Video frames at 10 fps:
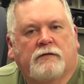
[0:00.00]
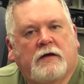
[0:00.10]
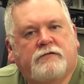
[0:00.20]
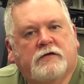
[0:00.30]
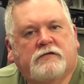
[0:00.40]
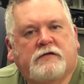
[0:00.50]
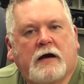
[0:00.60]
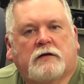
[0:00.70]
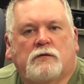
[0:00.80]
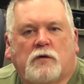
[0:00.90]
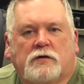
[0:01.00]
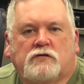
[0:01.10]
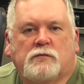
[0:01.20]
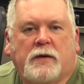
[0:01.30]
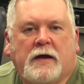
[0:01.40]
That's exactly what
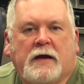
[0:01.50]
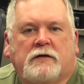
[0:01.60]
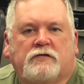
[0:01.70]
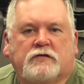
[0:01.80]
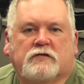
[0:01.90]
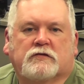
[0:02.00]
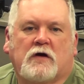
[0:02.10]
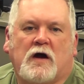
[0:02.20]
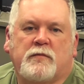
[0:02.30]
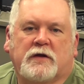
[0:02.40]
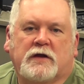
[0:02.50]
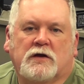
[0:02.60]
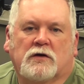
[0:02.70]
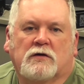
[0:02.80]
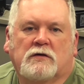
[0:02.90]
Dupin is describing
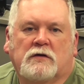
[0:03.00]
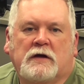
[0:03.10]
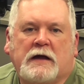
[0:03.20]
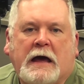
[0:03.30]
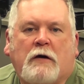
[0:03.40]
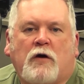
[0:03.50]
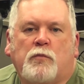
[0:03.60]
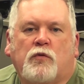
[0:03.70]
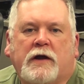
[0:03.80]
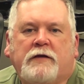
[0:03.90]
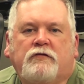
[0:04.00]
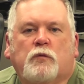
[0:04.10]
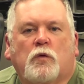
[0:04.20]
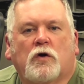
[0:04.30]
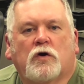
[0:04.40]
here, how our brains
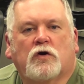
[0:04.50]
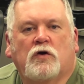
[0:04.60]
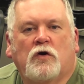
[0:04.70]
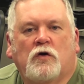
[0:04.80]
work